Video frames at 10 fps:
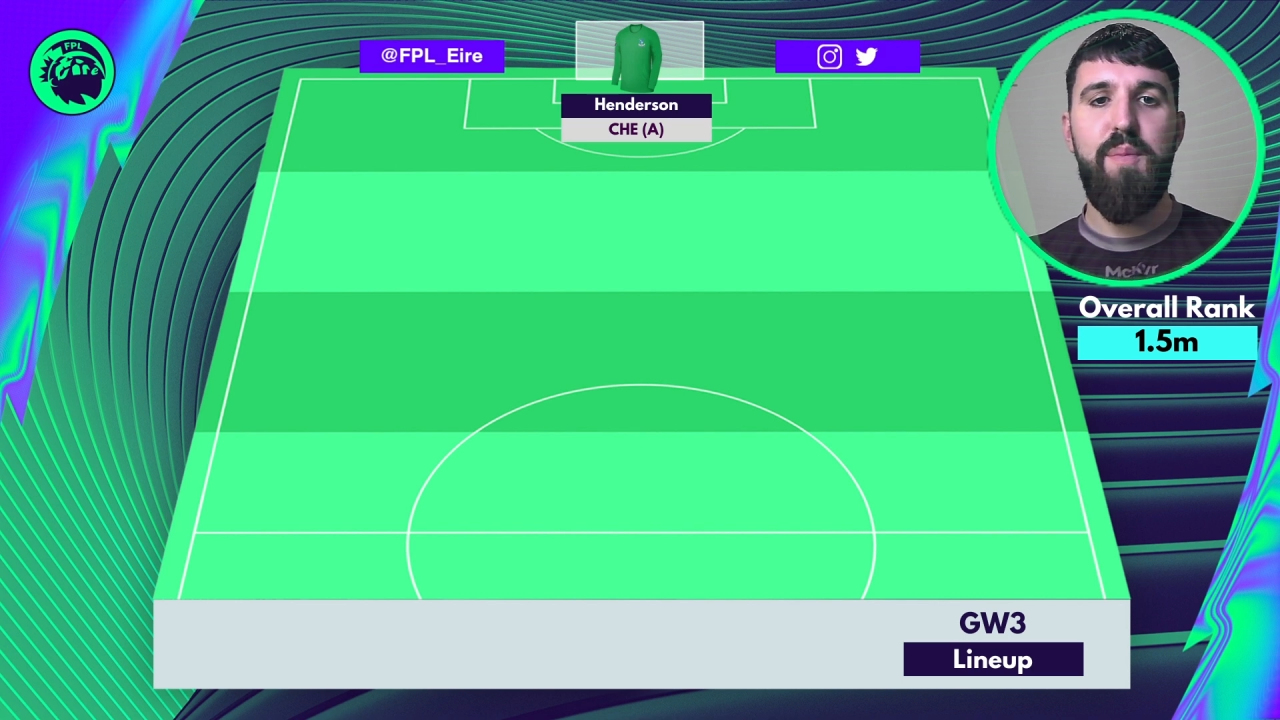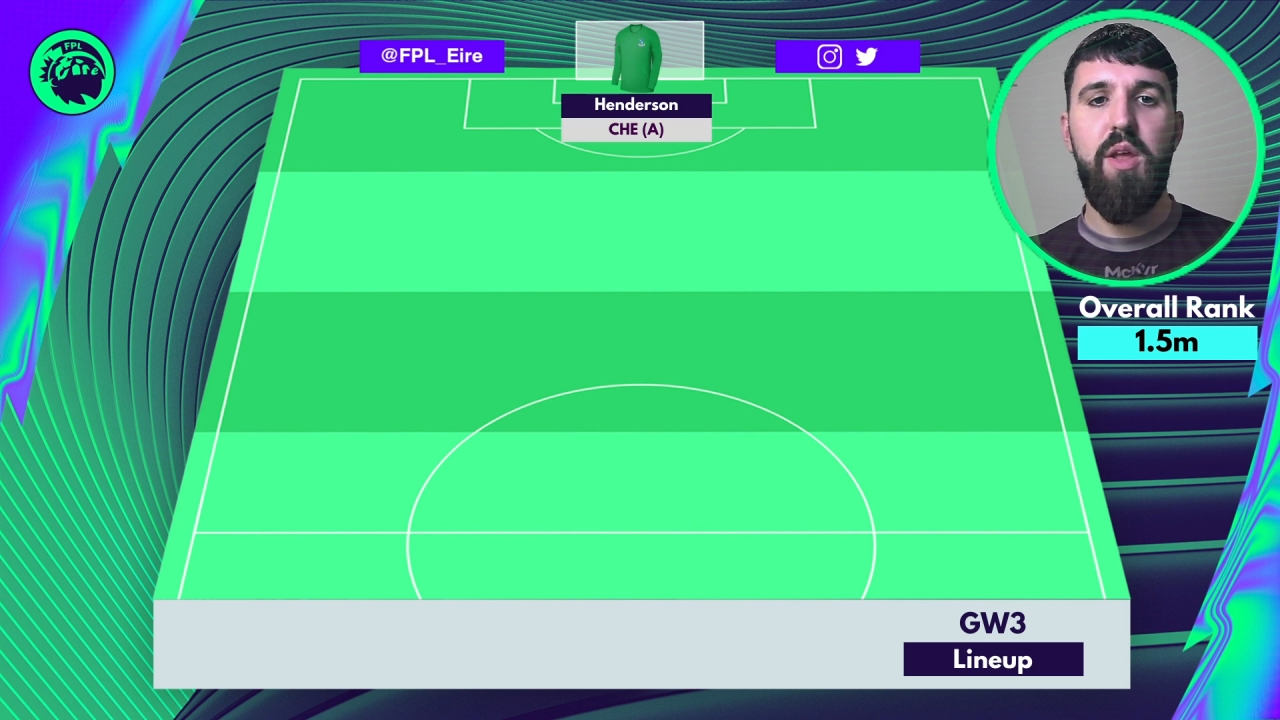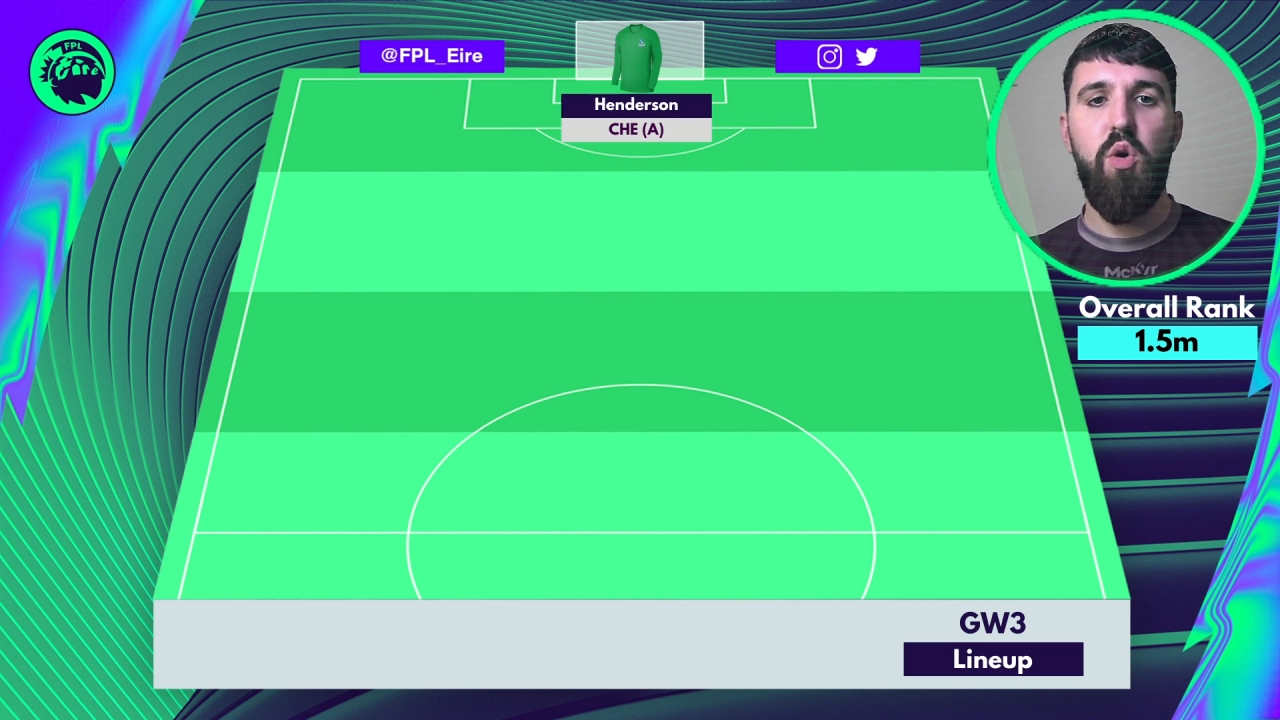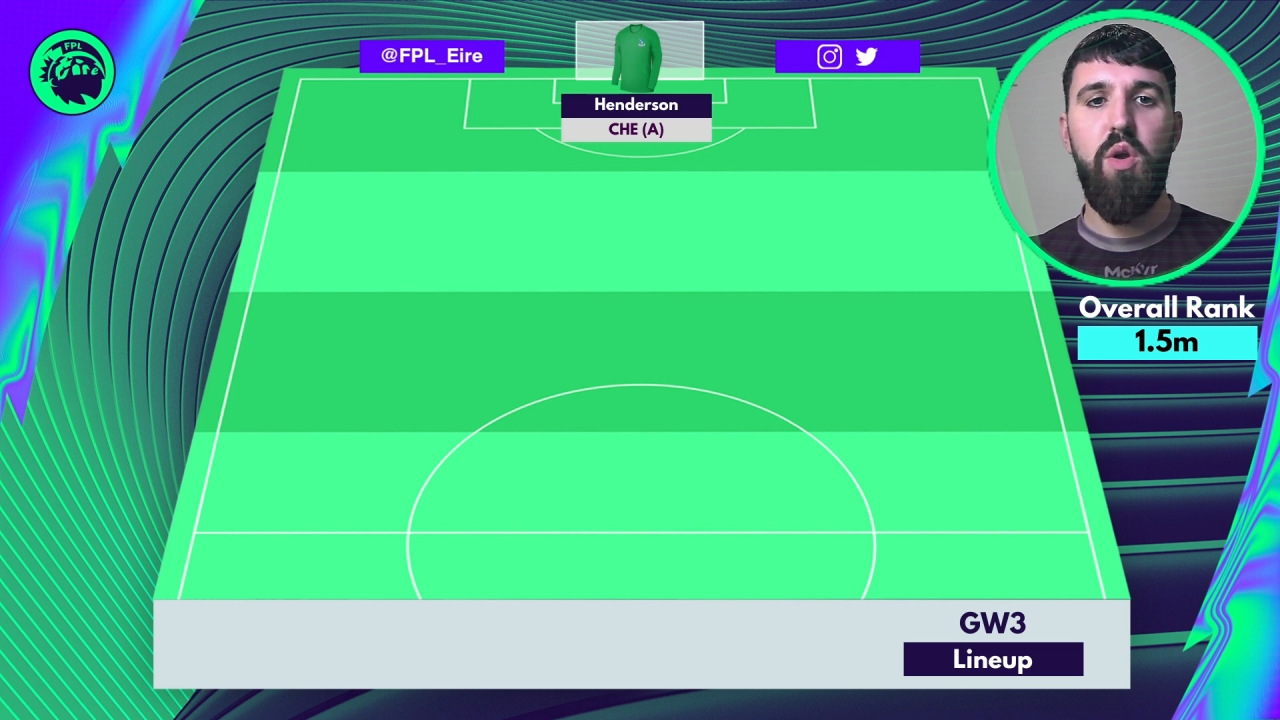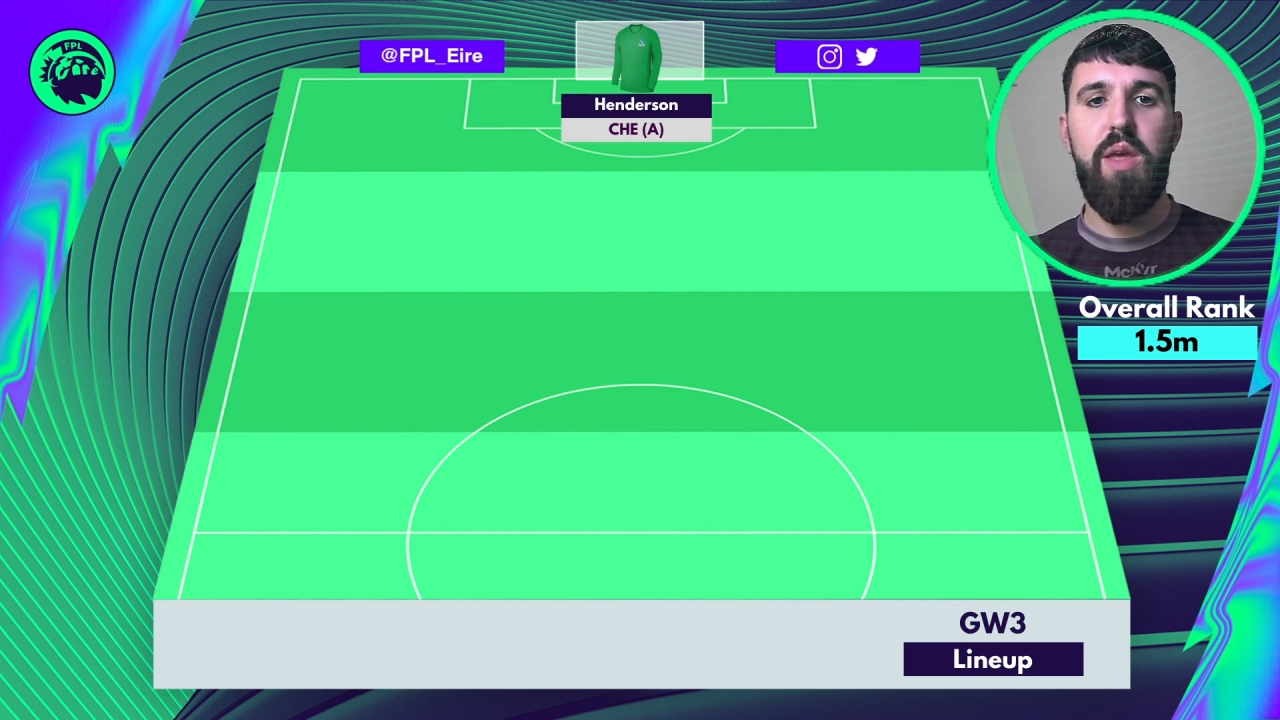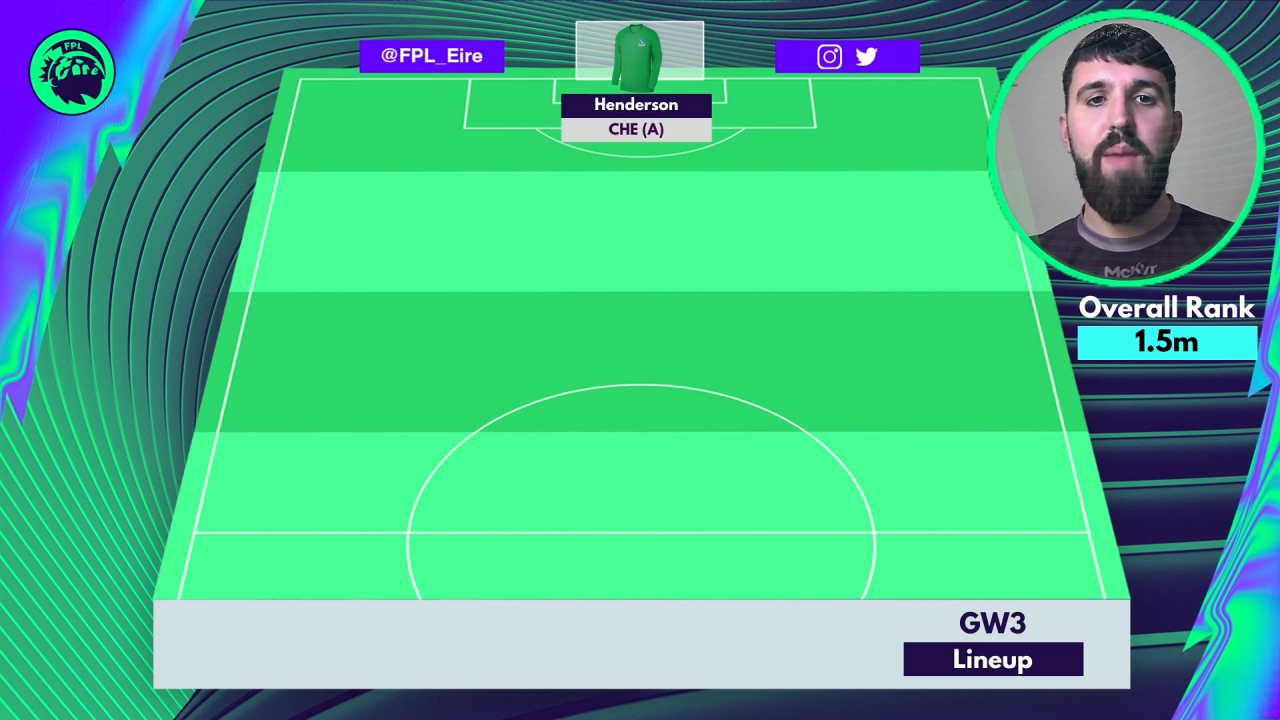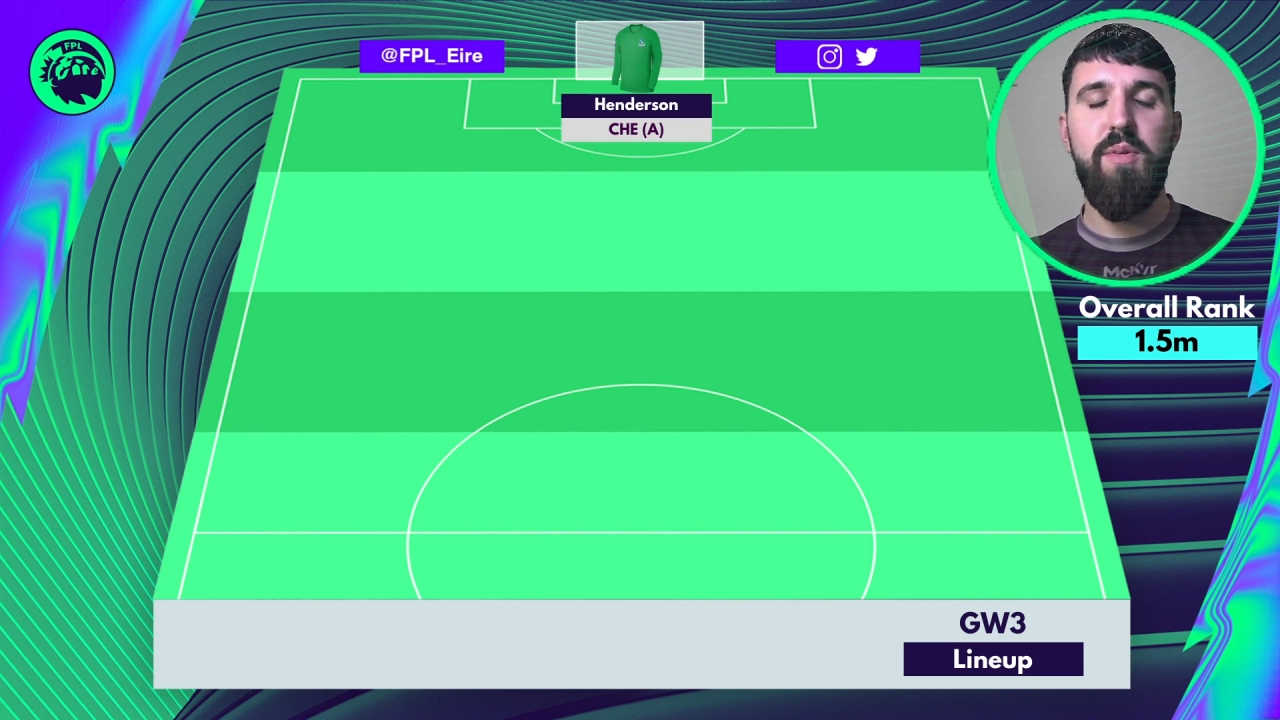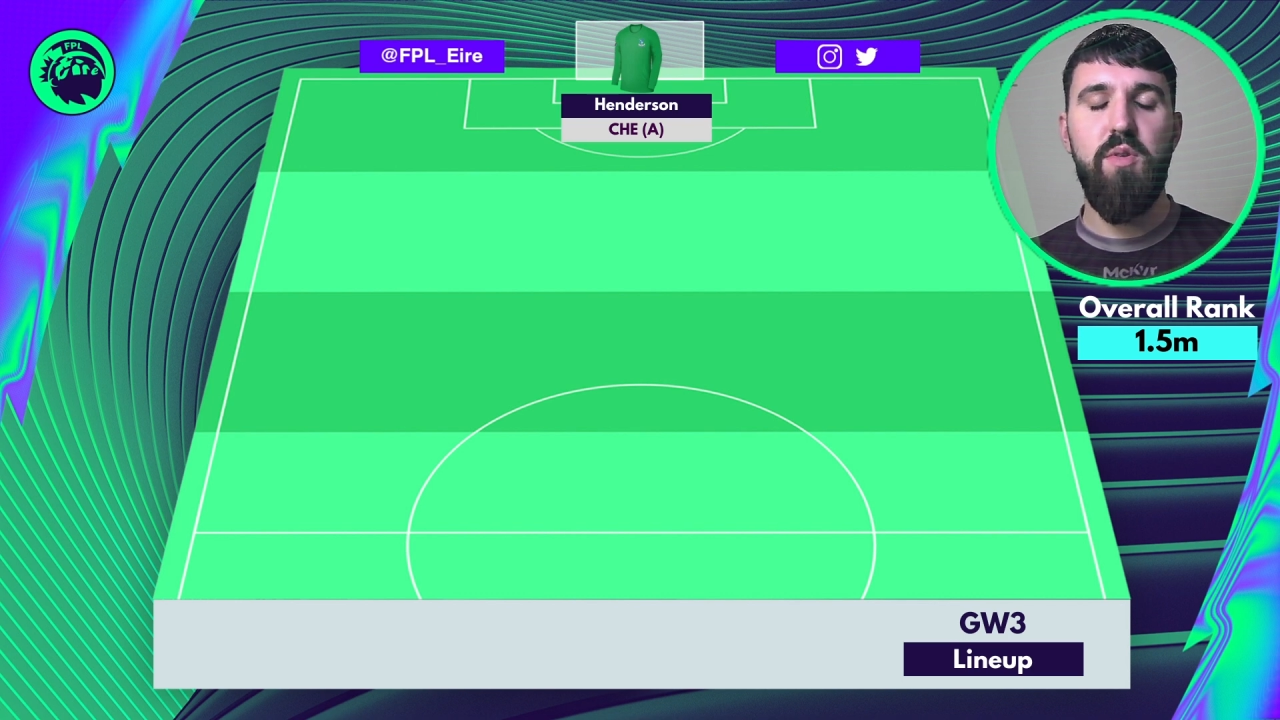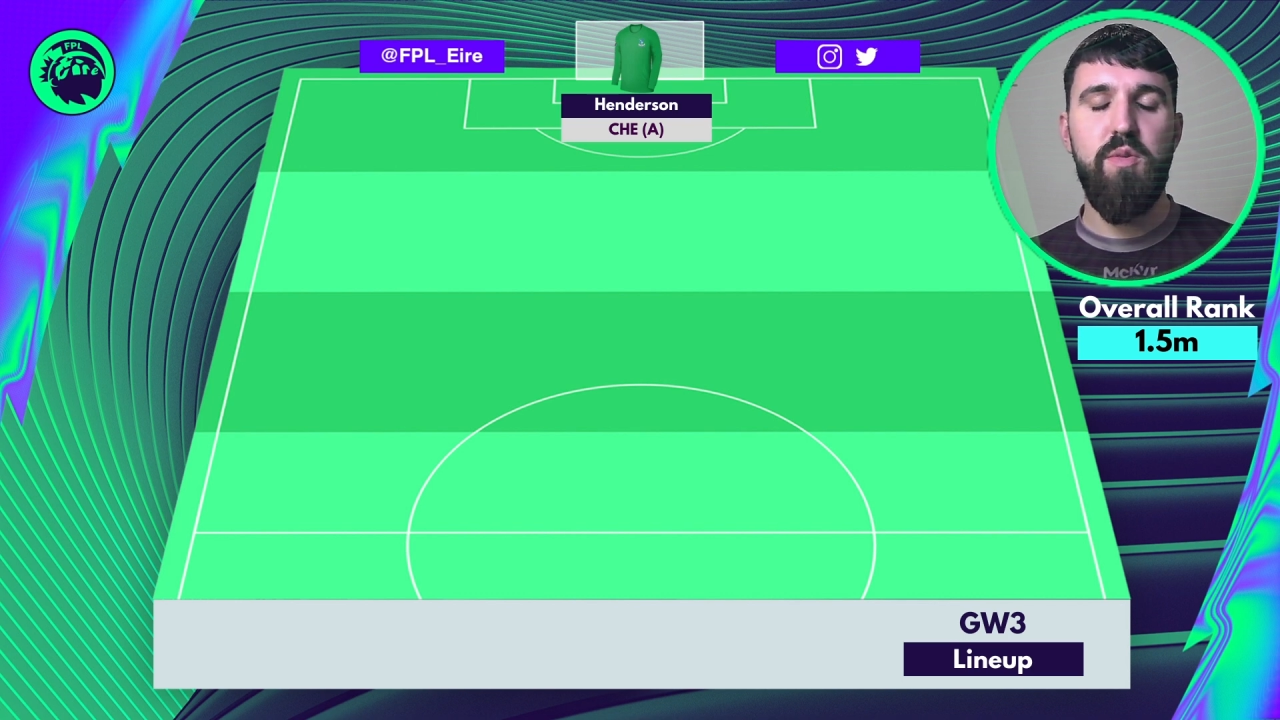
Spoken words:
million goalkeepers,